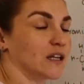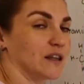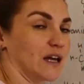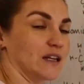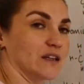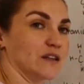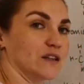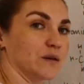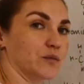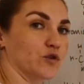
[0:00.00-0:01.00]
then
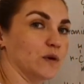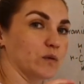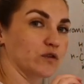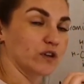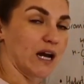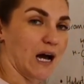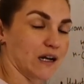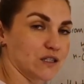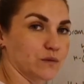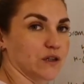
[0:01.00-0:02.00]
the bromine will
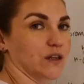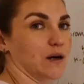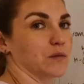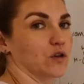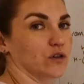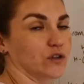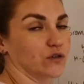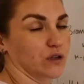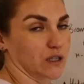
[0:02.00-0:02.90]
react with that molecule,